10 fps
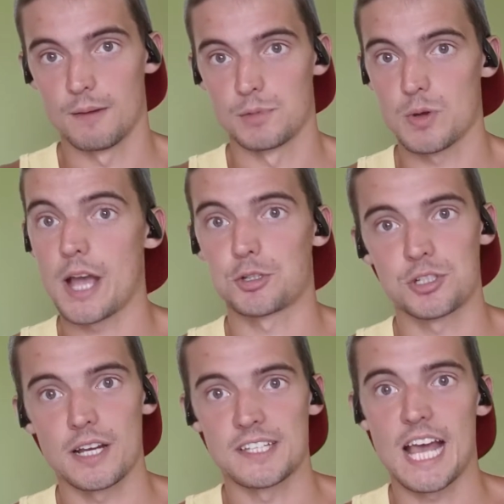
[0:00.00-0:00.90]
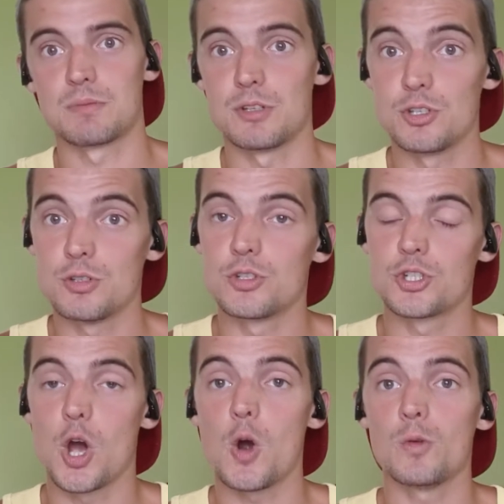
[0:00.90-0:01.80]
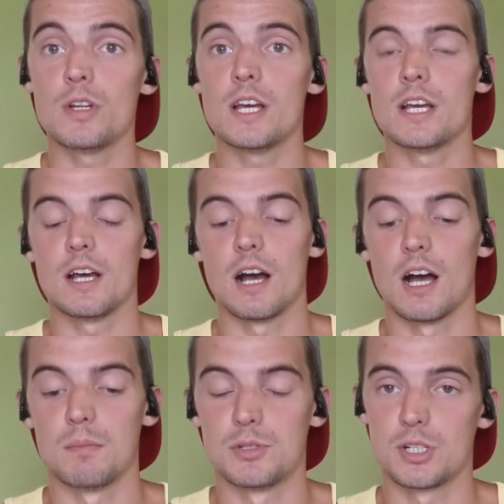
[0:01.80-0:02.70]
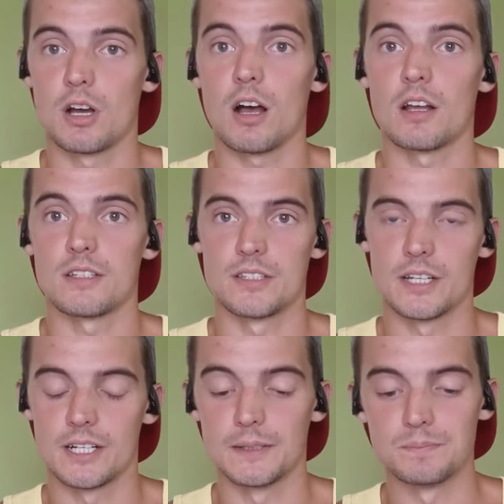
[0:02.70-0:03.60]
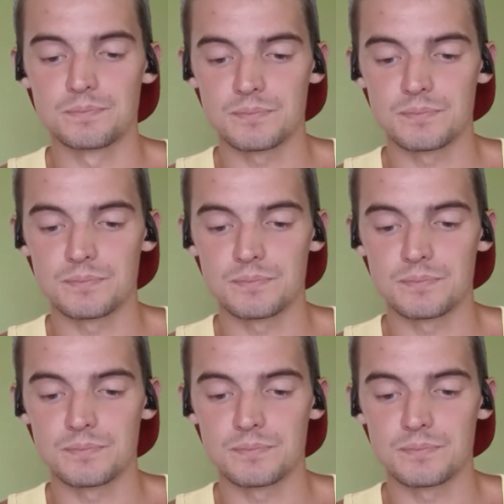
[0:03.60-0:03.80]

So exercise has been shown to cause the